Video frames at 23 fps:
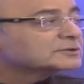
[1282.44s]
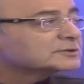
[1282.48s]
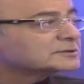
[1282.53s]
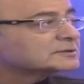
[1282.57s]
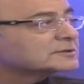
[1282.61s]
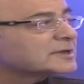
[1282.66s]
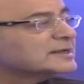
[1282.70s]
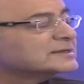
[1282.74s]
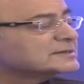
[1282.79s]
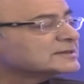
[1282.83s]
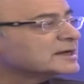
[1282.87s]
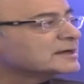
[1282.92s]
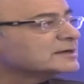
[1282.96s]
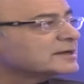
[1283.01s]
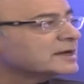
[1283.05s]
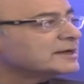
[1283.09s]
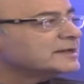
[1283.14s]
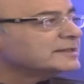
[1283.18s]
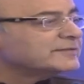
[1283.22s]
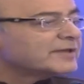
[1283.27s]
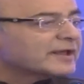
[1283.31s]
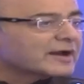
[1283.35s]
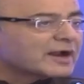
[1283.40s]
and
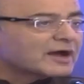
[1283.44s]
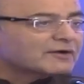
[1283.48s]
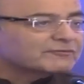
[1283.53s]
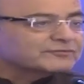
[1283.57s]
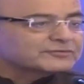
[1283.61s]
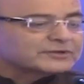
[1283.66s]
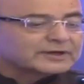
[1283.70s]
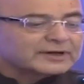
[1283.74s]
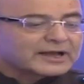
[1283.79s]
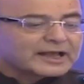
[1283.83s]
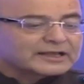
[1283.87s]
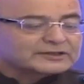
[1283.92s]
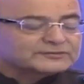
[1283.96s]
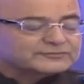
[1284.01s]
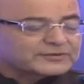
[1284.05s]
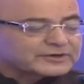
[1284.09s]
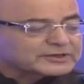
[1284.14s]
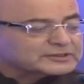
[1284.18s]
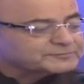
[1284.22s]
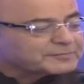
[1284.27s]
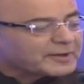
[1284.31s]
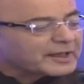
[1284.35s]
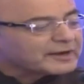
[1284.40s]
certainly thereafter, as far
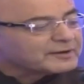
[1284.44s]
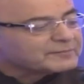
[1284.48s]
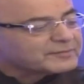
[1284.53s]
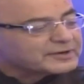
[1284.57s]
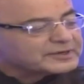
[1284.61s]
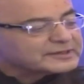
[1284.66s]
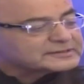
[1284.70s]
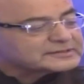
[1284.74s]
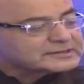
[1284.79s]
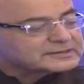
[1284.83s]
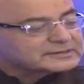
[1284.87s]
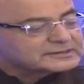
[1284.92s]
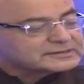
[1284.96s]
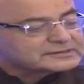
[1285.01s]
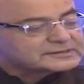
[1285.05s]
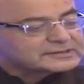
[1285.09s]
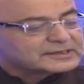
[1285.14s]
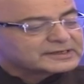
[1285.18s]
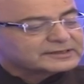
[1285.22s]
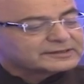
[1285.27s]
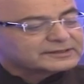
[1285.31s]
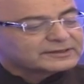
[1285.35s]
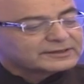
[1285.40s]
as parliament is
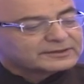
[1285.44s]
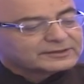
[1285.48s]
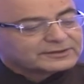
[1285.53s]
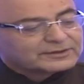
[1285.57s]
concerned,